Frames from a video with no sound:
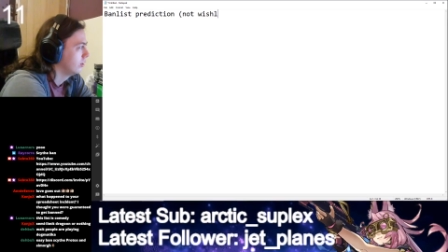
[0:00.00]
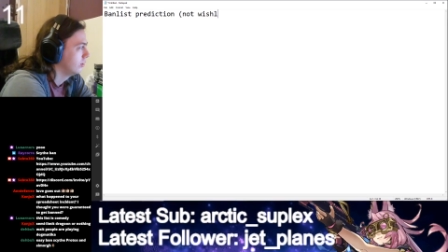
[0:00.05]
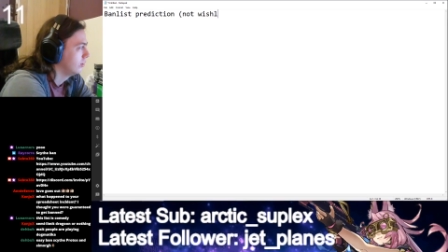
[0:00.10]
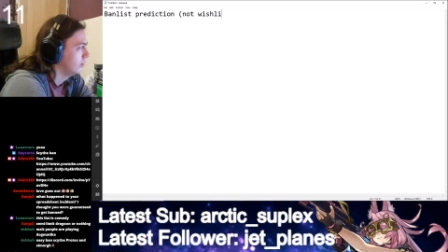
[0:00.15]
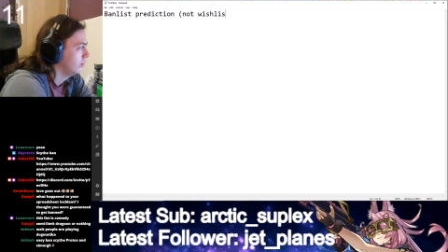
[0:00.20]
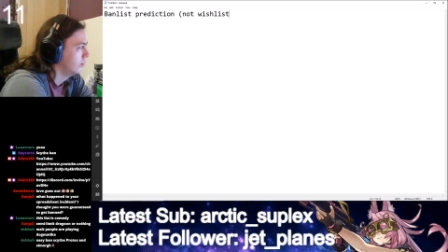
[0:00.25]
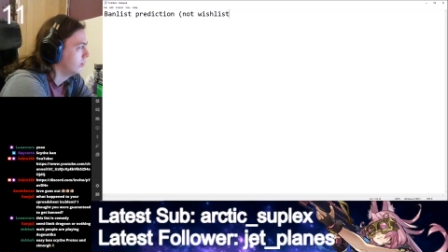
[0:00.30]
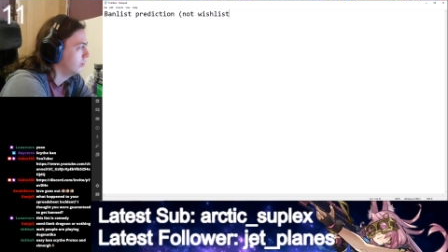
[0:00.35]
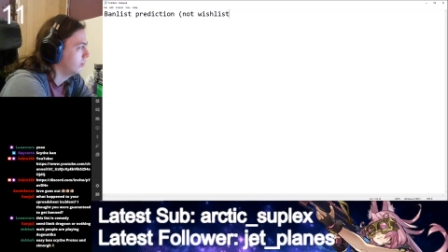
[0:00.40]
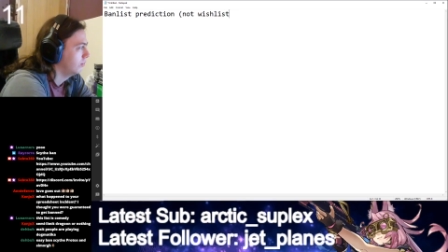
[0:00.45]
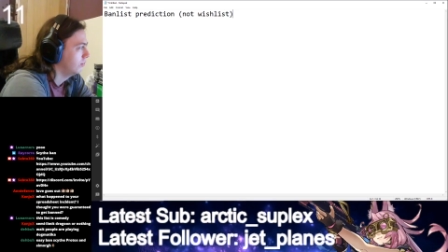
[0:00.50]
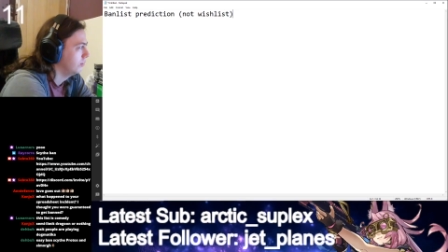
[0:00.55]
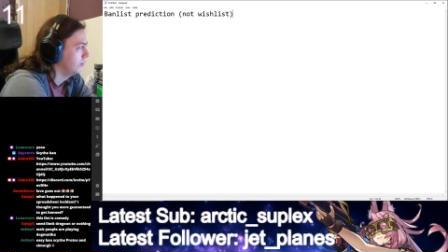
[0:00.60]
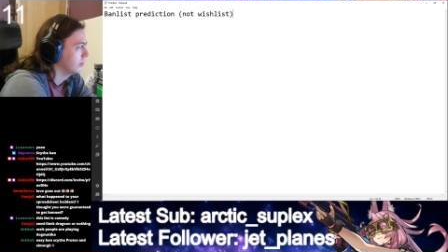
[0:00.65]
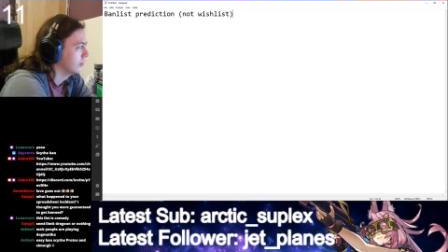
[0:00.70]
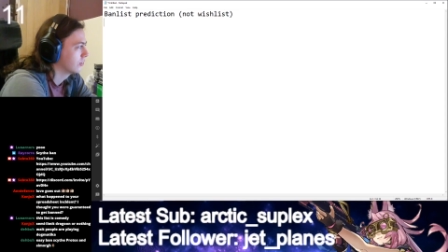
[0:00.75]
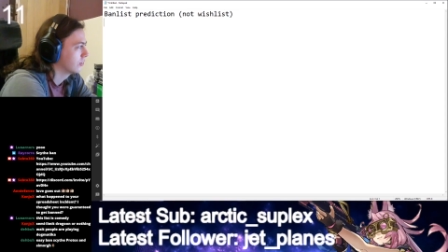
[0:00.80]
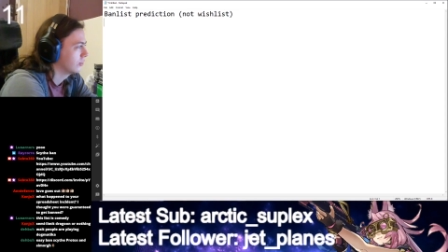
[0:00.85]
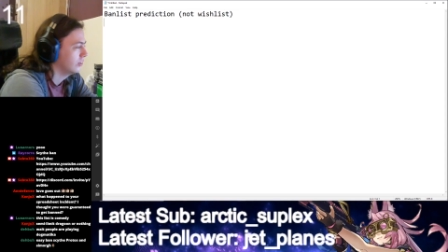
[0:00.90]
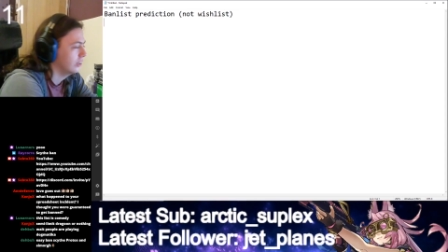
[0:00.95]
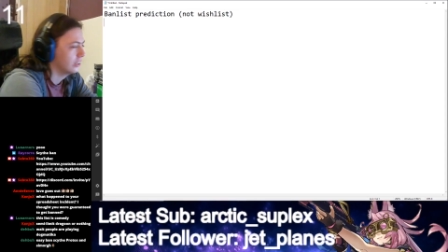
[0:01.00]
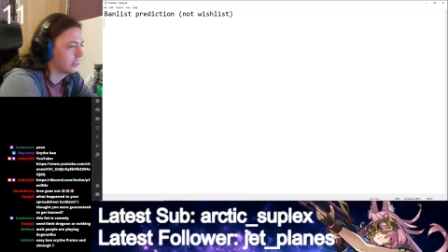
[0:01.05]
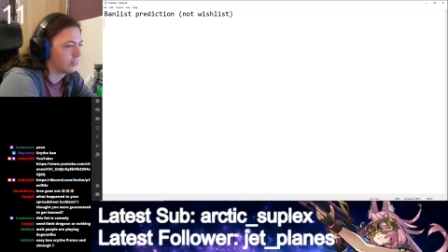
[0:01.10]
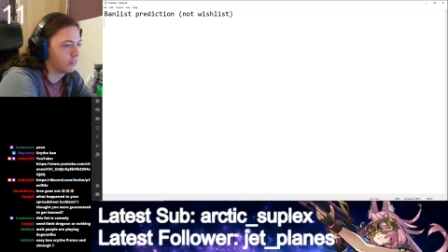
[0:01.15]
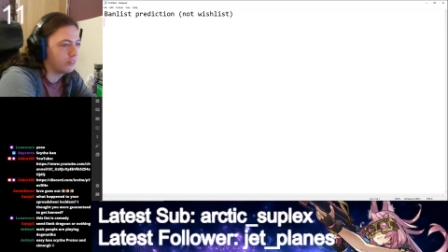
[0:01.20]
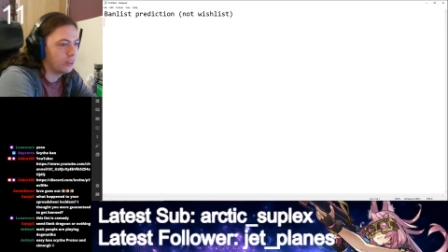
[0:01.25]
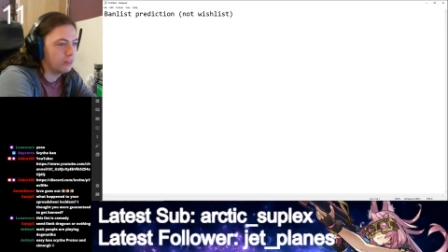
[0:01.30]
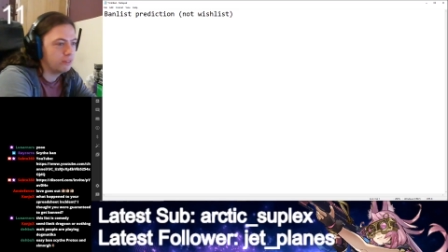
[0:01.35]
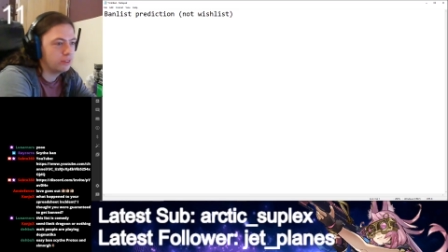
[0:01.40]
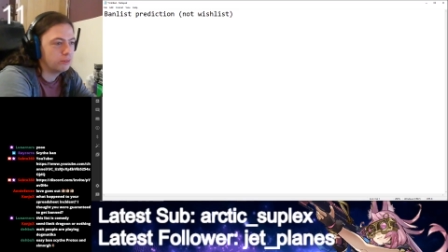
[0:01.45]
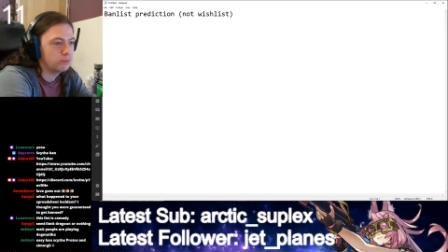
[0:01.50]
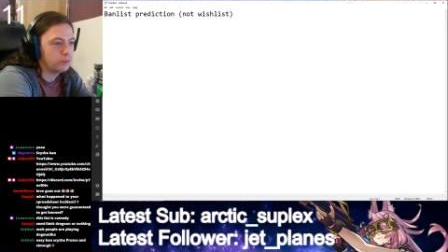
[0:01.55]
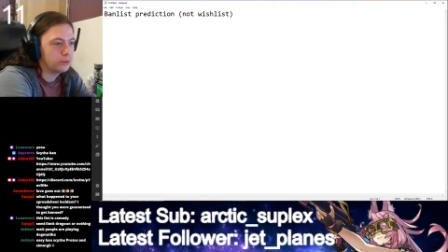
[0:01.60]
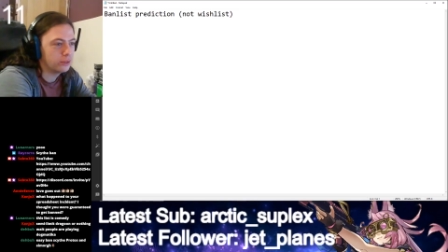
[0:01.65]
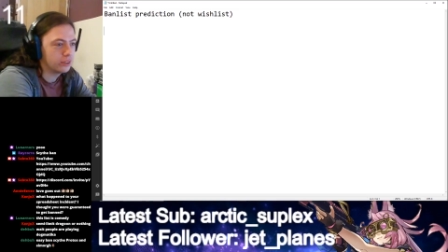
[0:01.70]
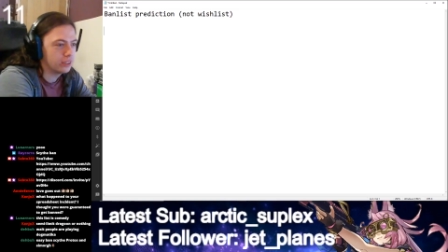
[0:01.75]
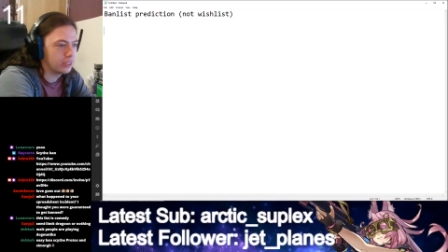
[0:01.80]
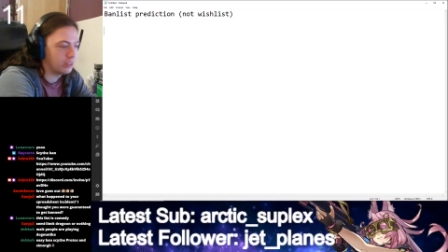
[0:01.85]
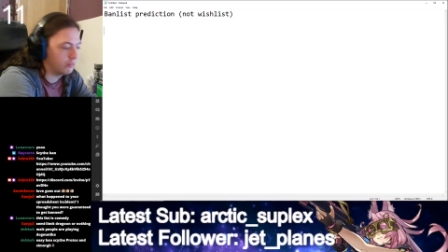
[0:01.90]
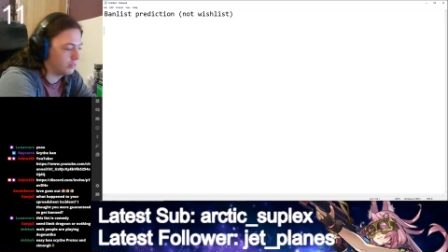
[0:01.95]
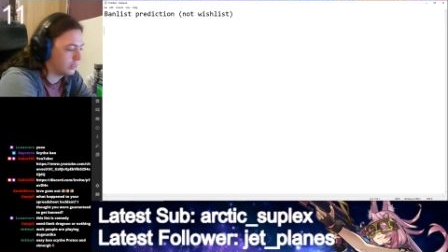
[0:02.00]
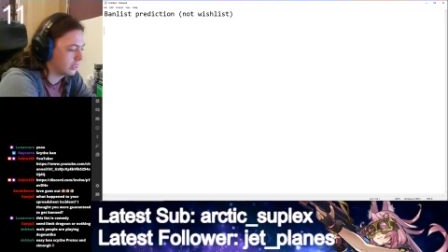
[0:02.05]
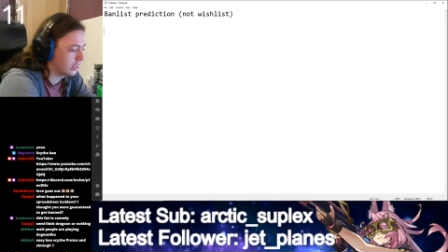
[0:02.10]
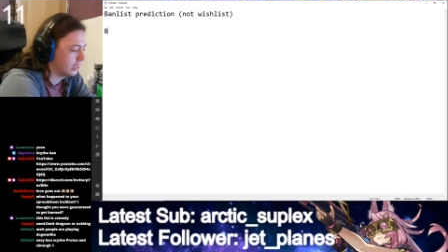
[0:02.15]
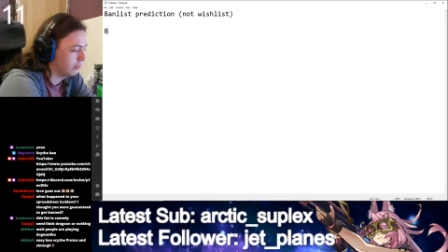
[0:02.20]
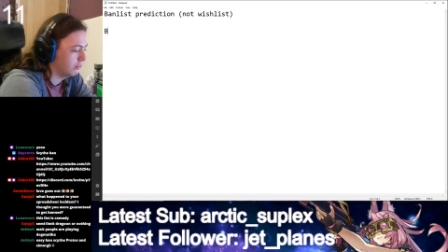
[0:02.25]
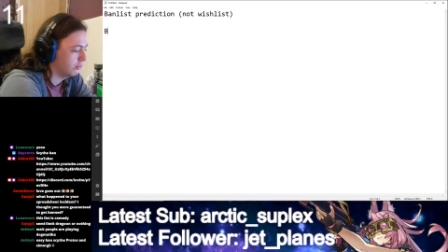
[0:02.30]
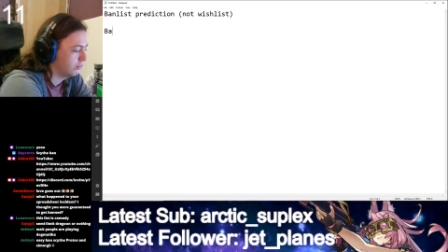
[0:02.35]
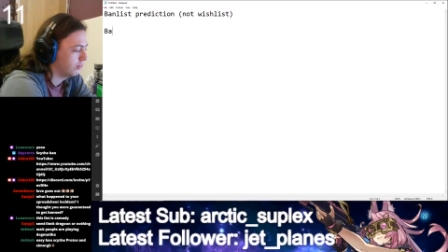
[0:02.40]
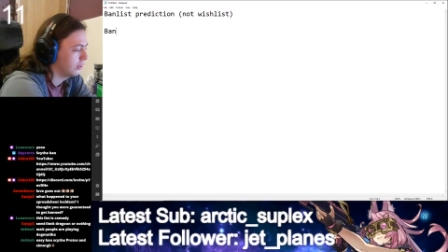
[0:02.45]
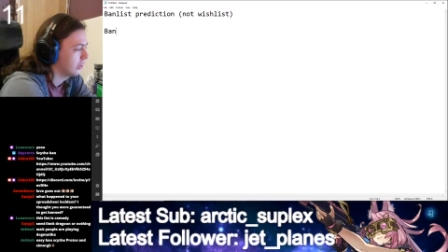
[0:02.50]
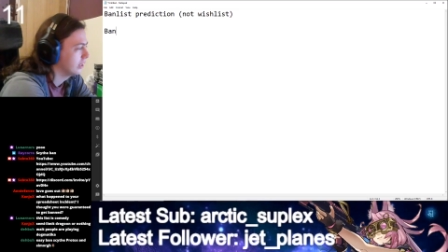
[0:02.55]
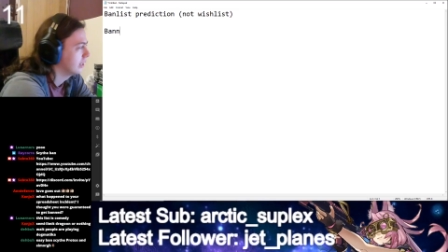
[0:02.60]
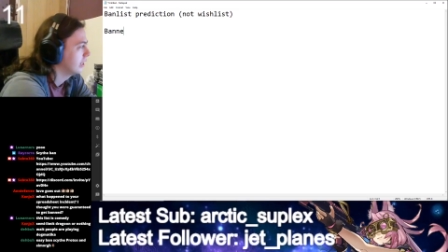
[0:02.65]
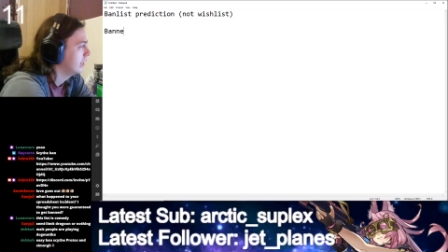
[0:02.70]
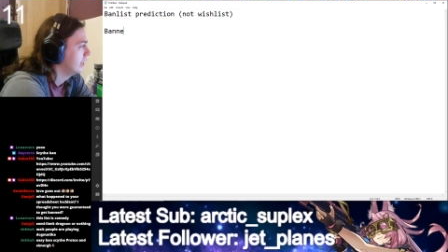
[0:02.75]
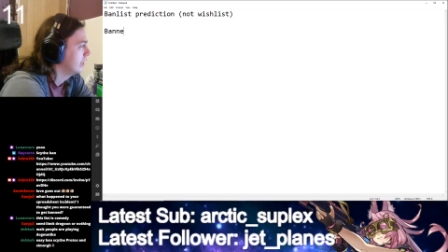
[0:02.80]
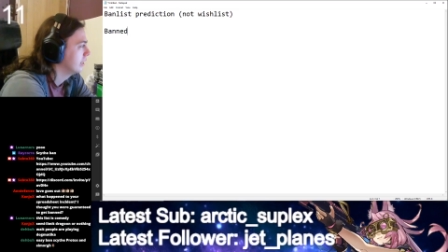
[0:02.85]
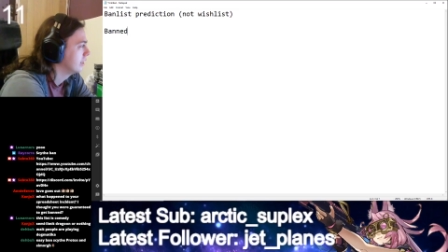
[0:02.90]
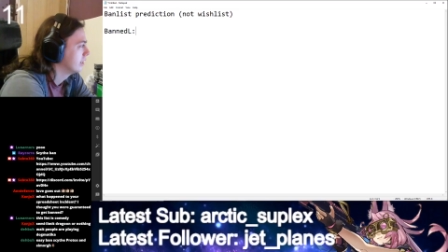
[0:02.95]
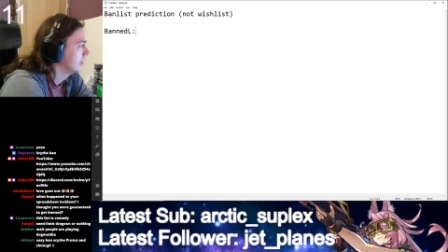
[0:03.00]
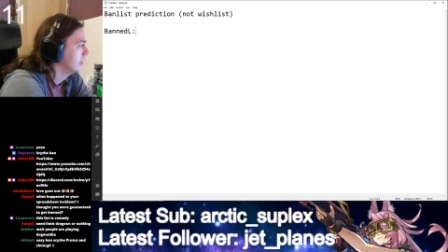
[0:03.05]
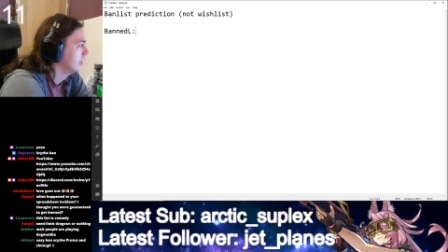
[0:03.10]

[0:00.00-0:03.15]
not wish list. Very important that we clarify that.